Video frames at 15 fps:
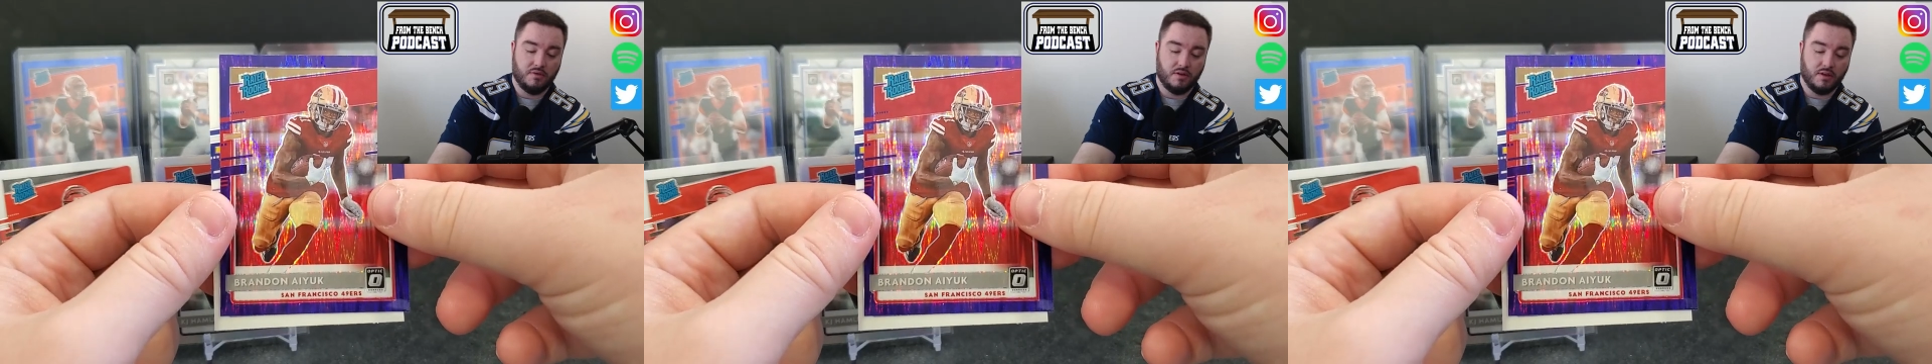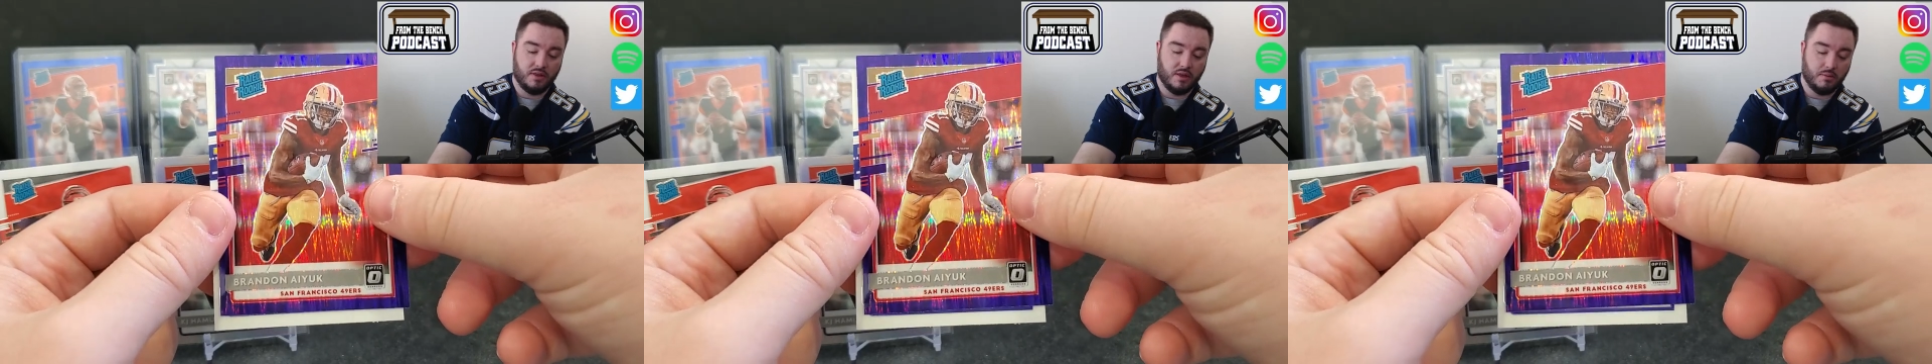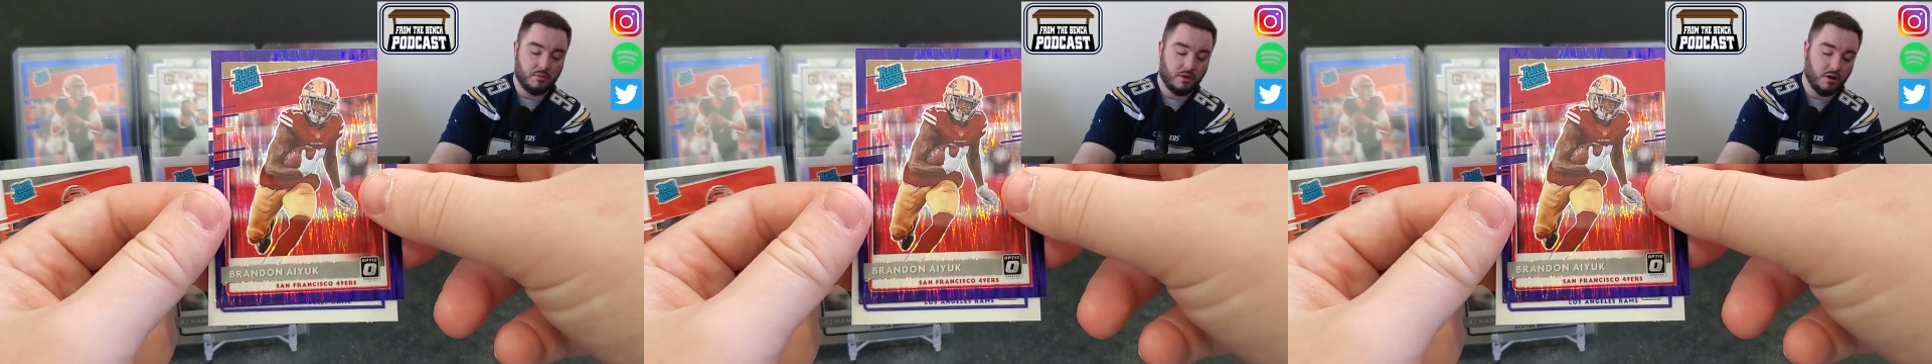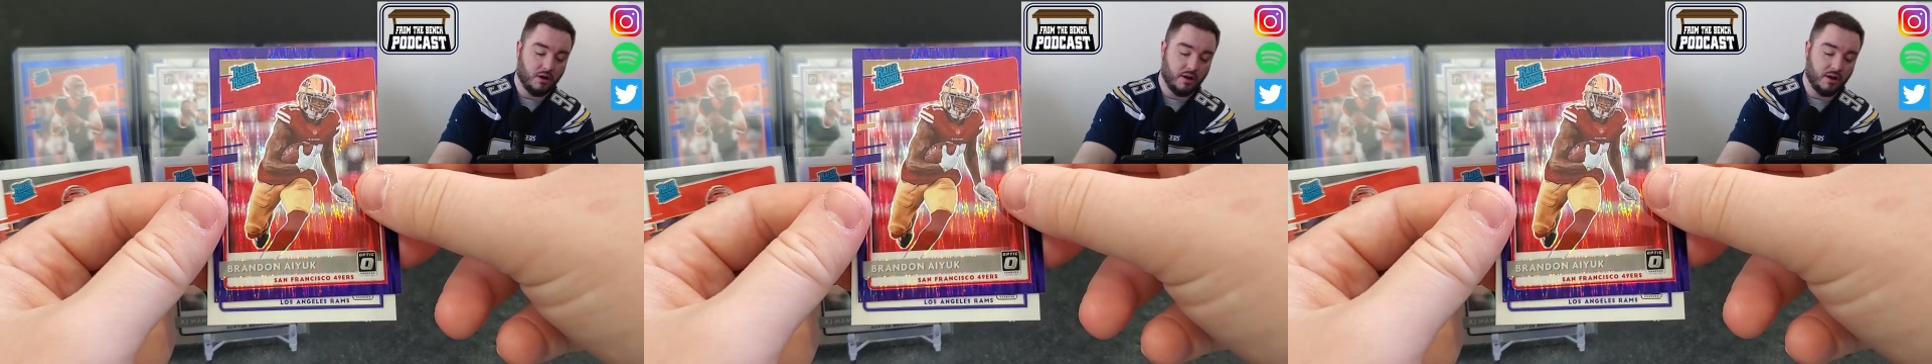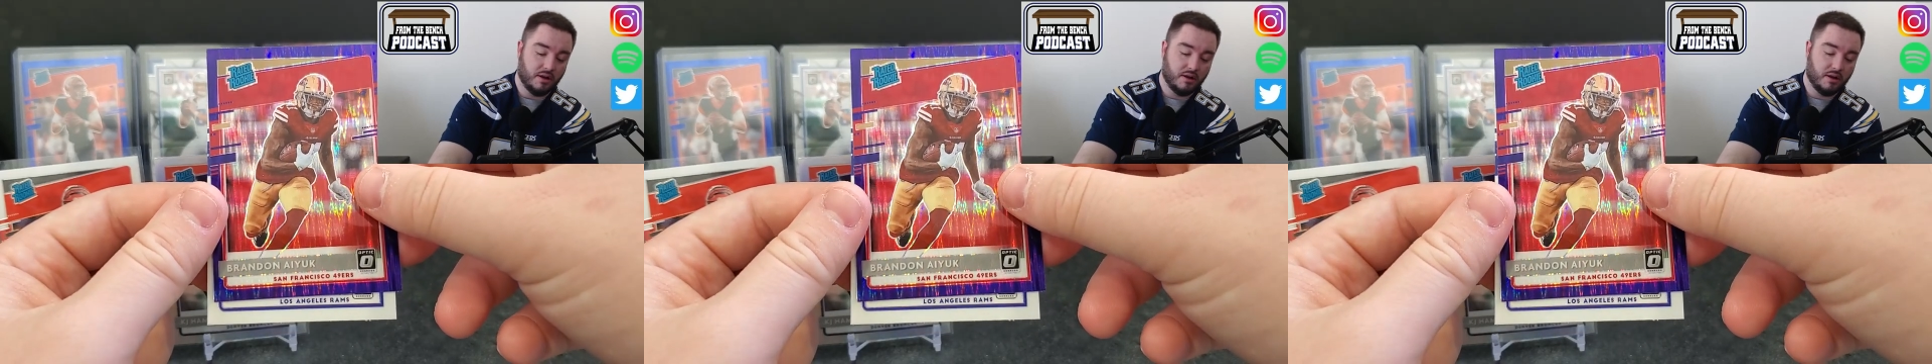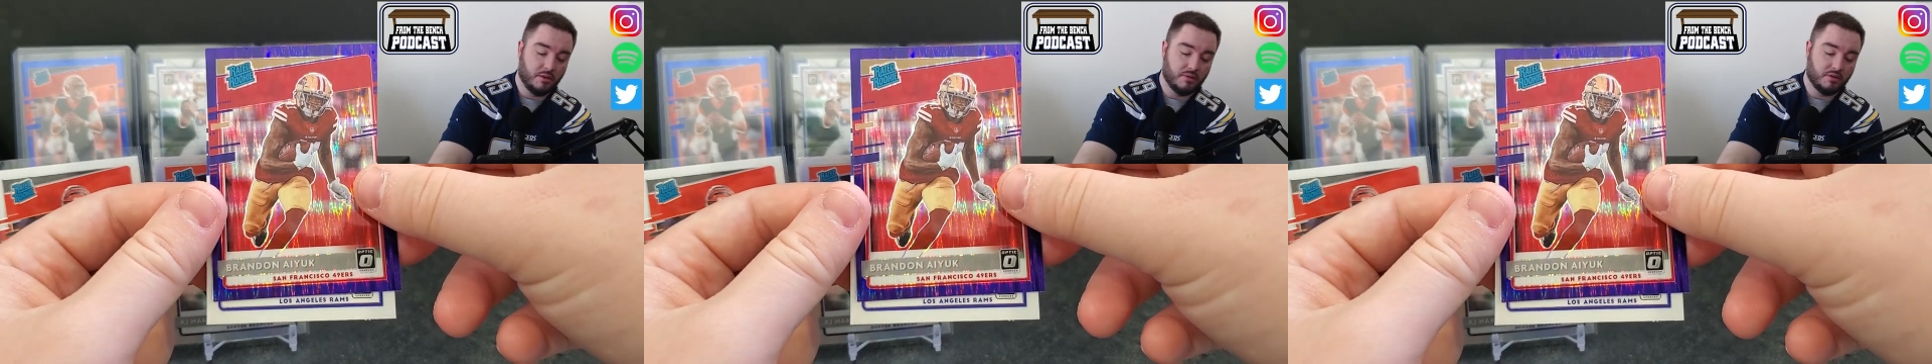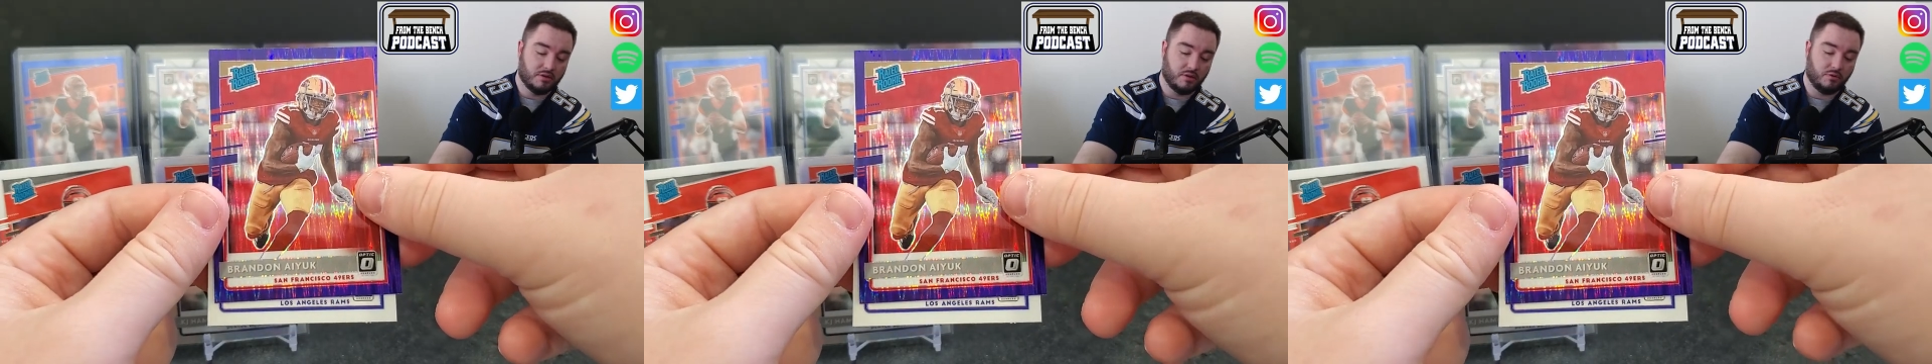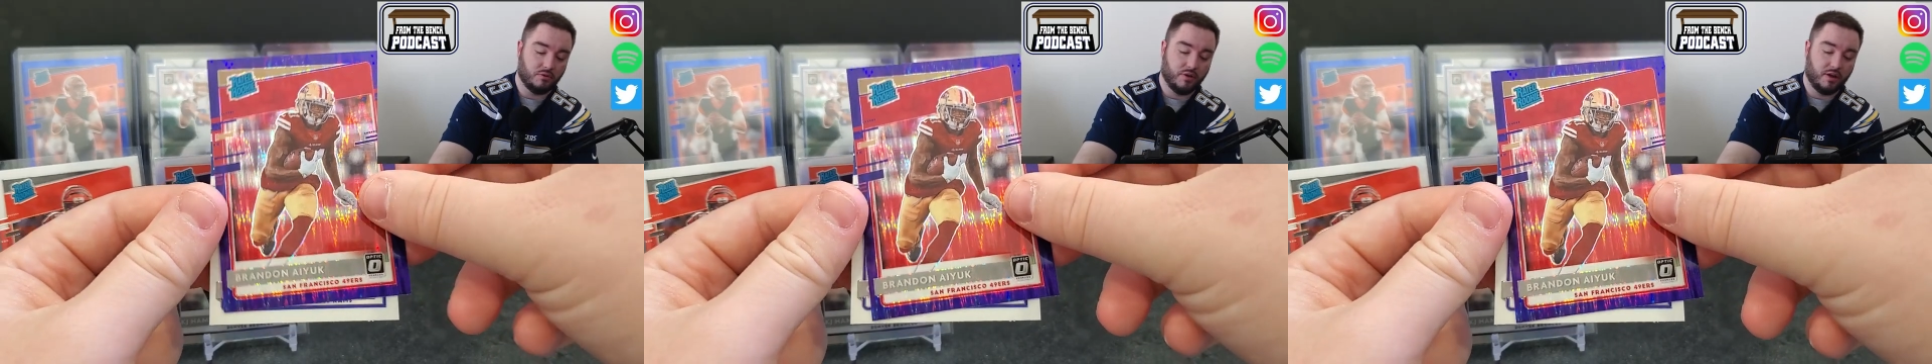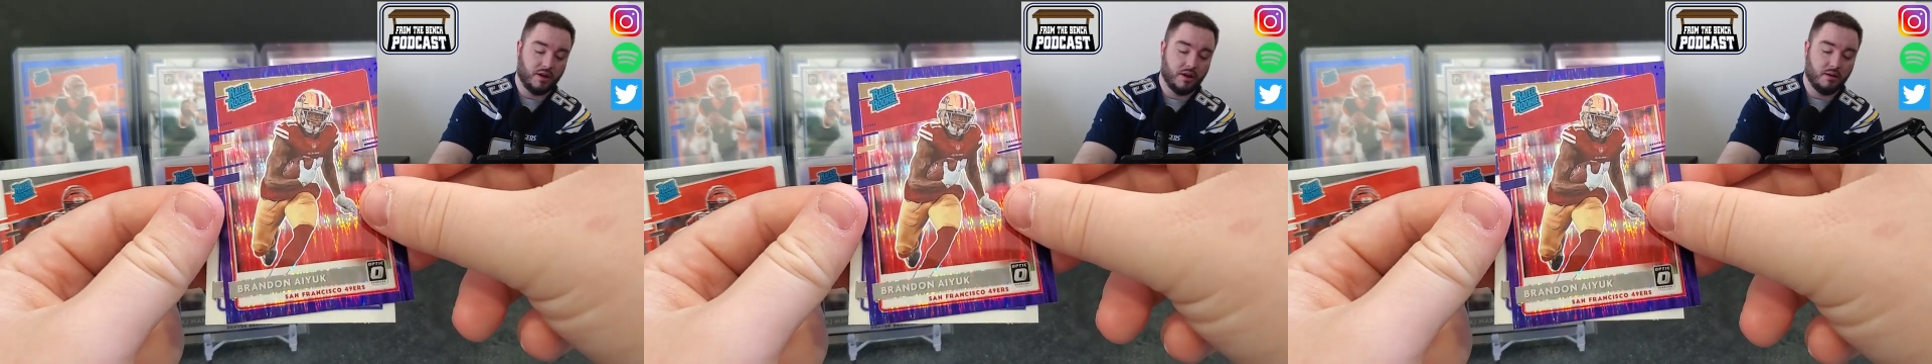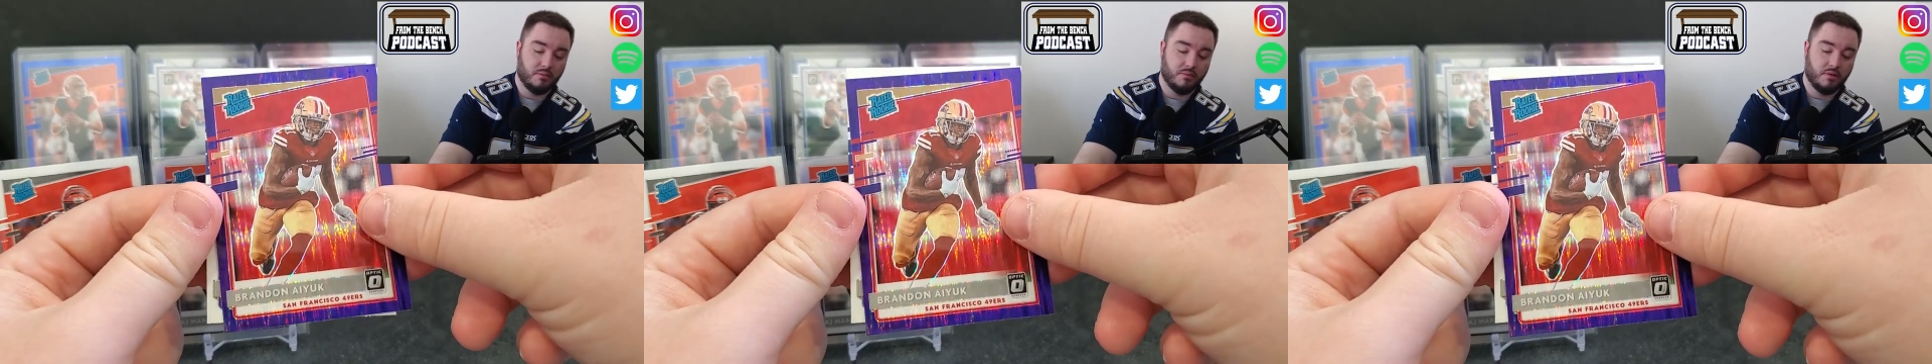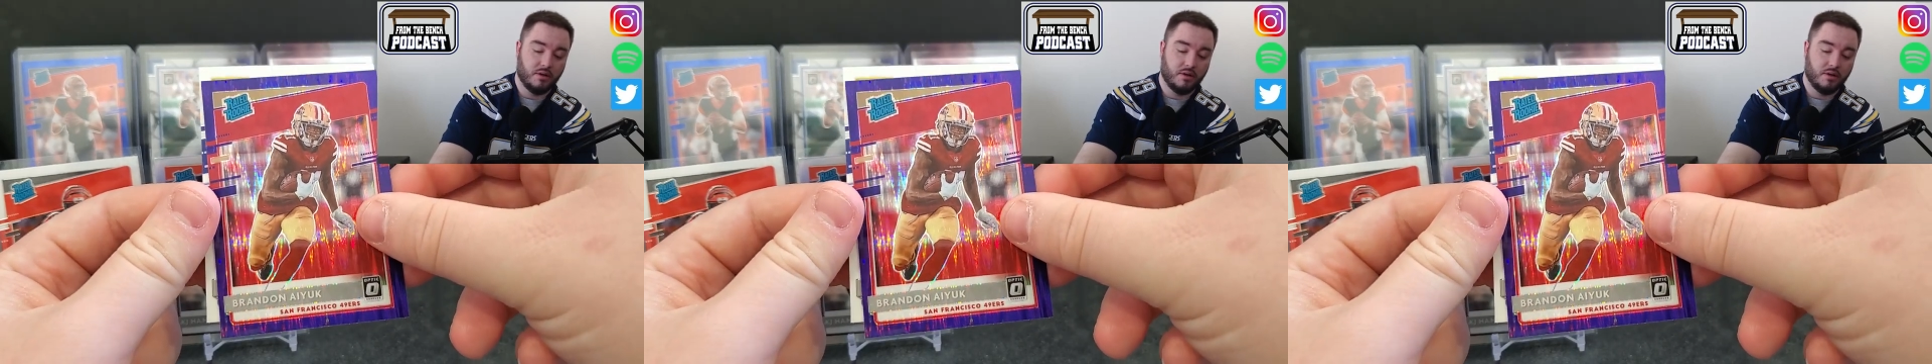and then behind him is a Ram.